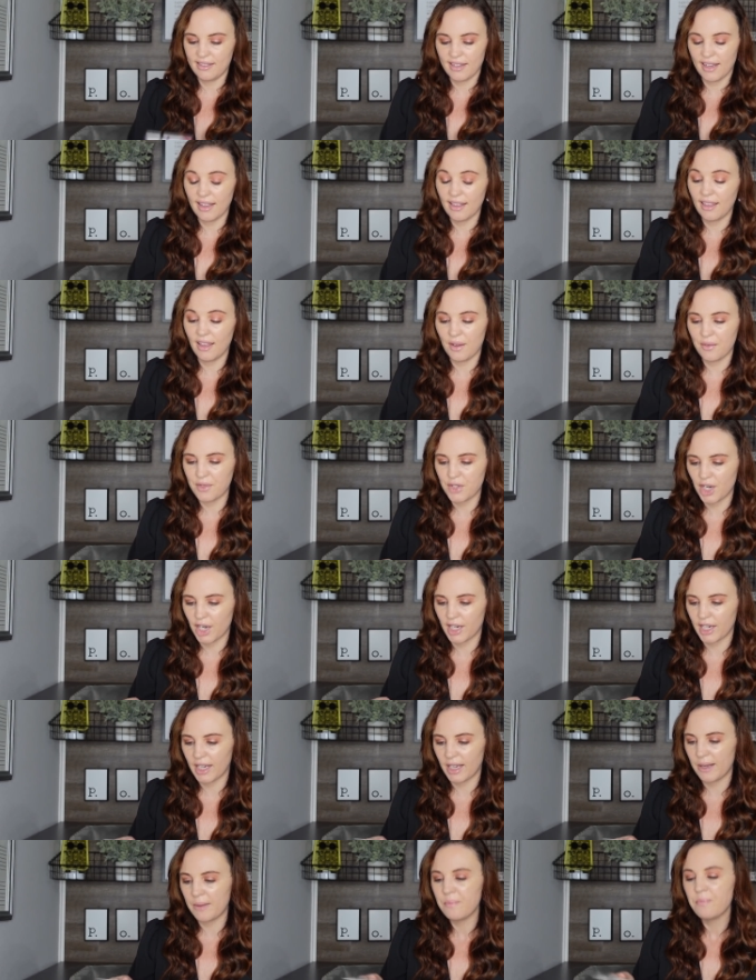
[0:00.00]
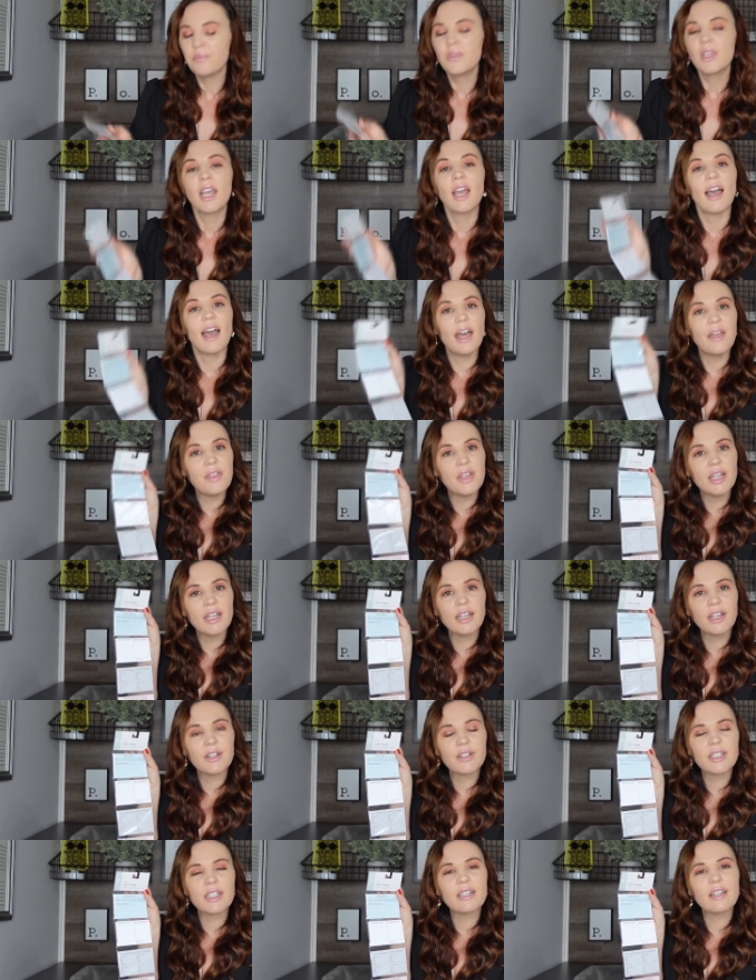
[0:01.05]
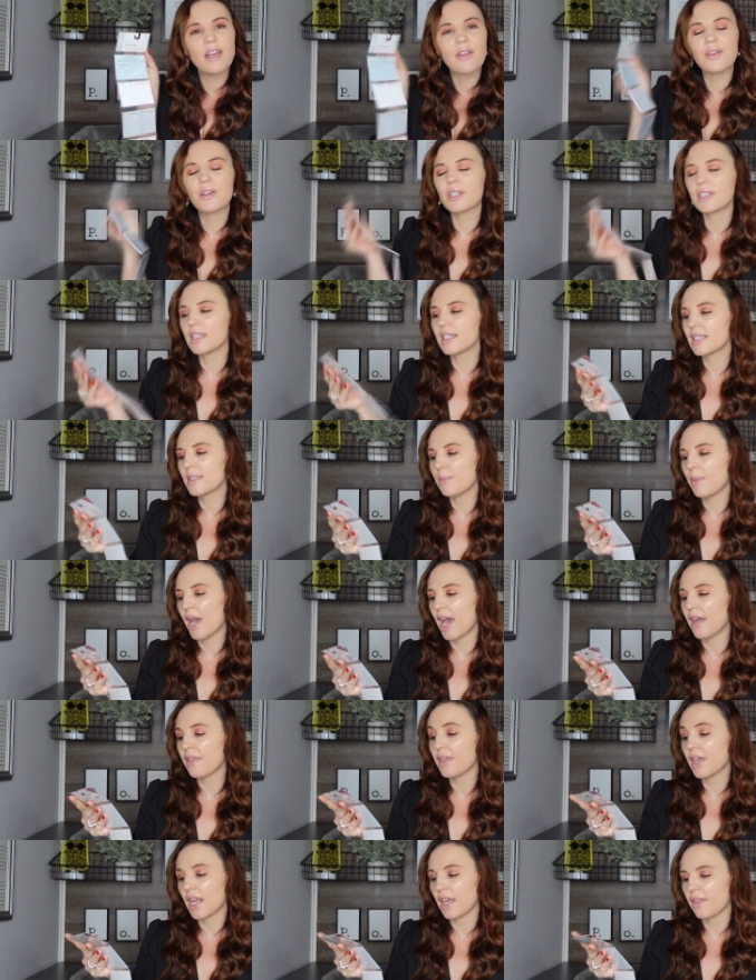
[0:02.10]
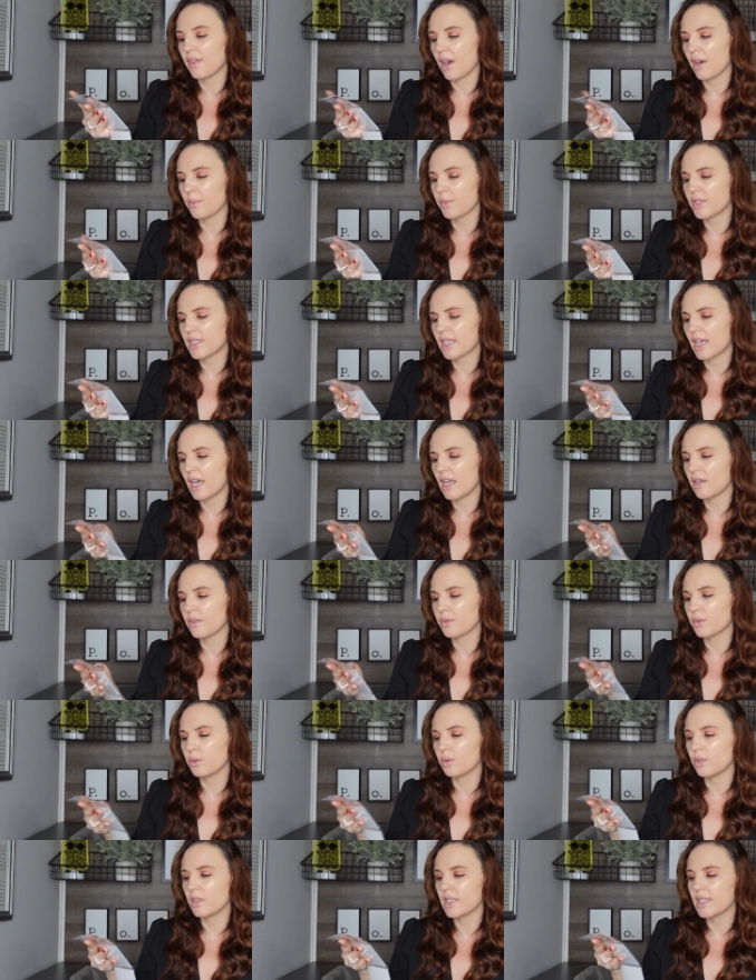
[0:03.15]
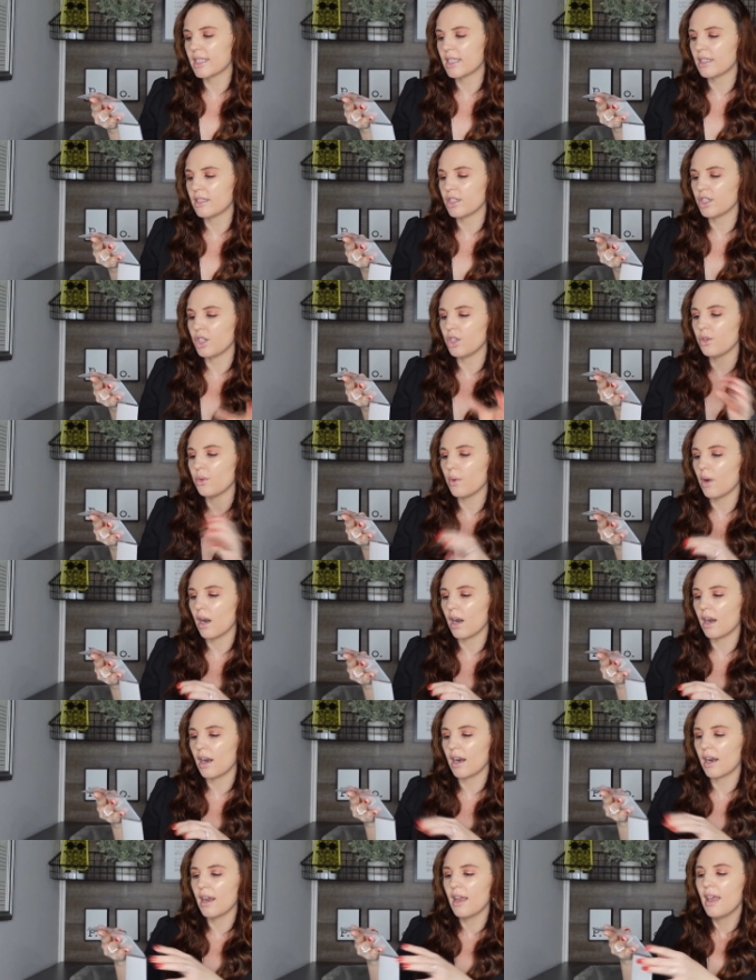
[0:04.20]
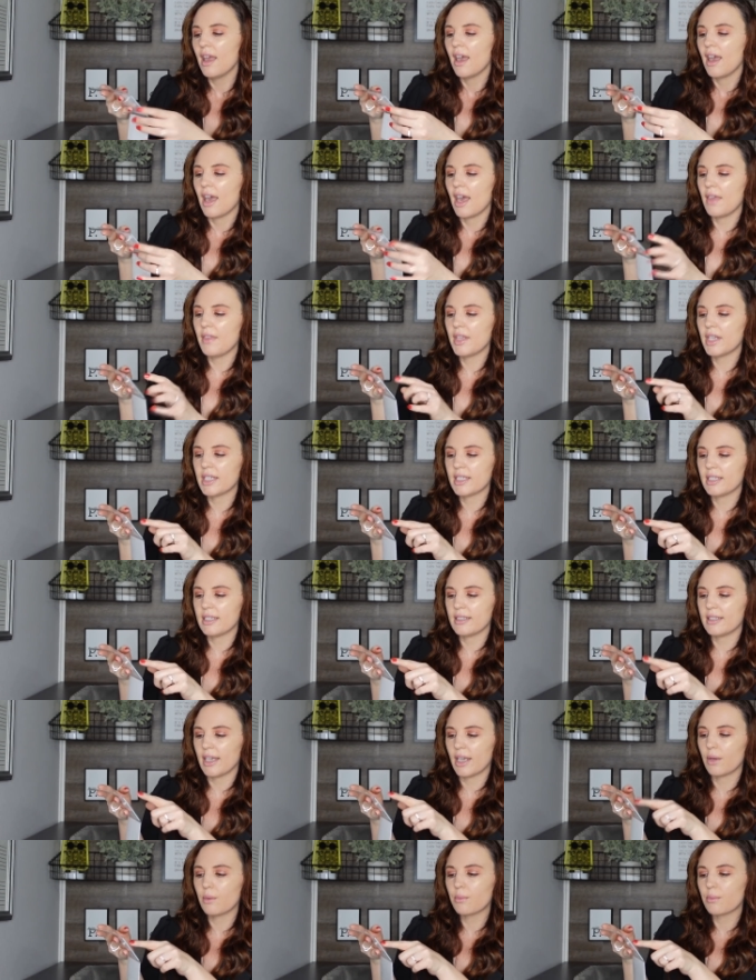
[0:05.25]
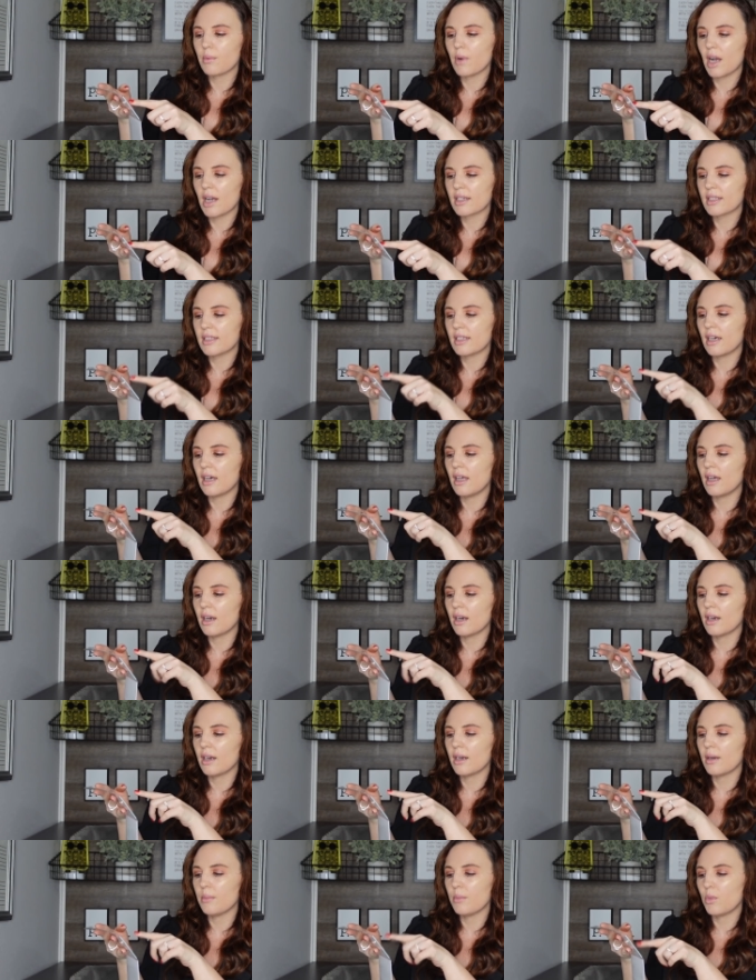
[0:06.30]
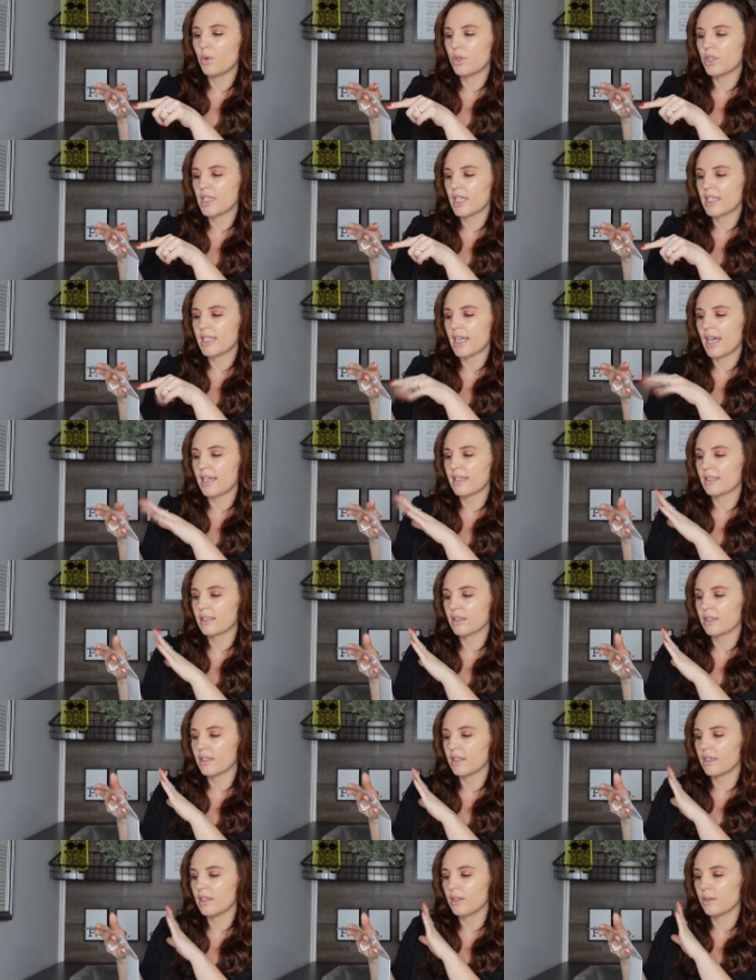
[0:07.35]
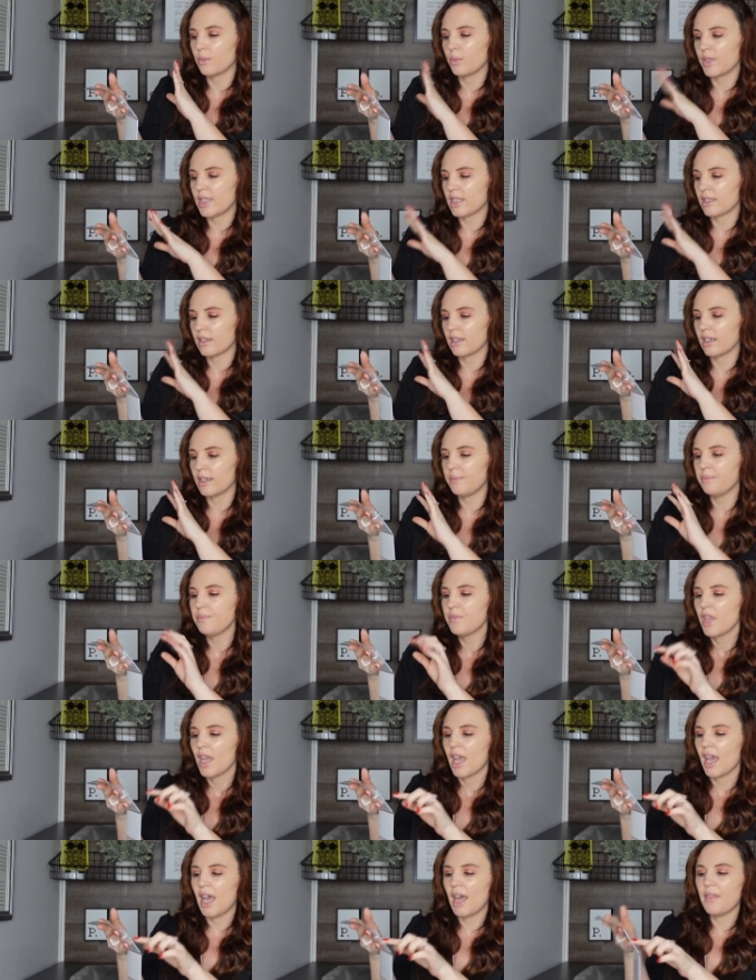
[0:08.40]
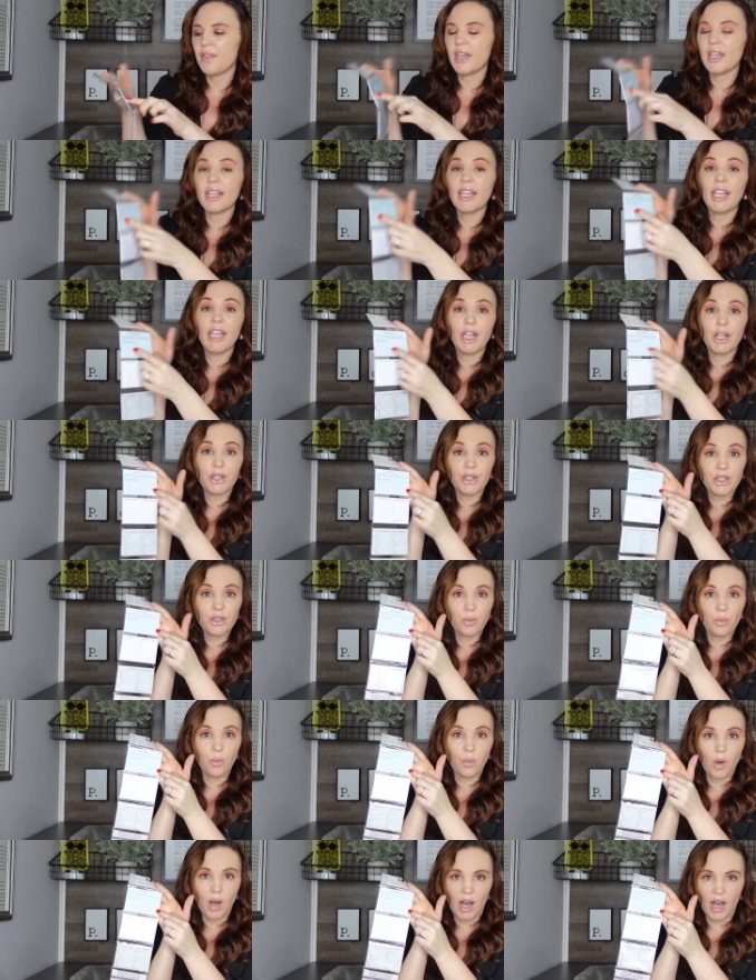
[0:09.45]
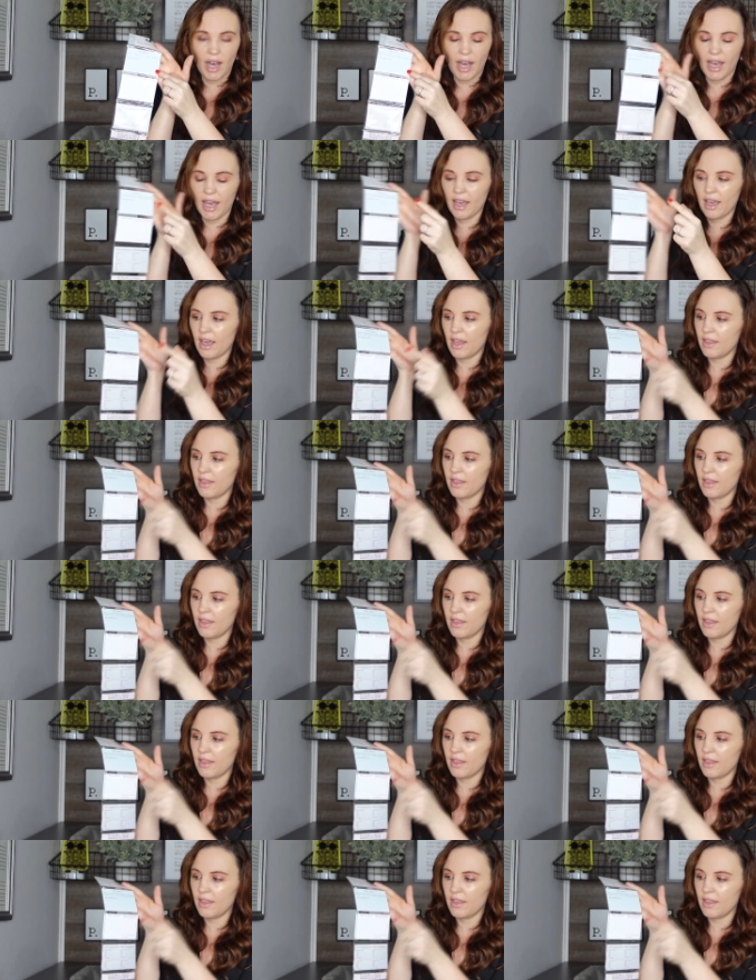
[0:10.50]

I love Target. And then here's another list pad that I thought was kind of cool. It says you are, and then it says like rock star, multitasker, wizard, and then here's why.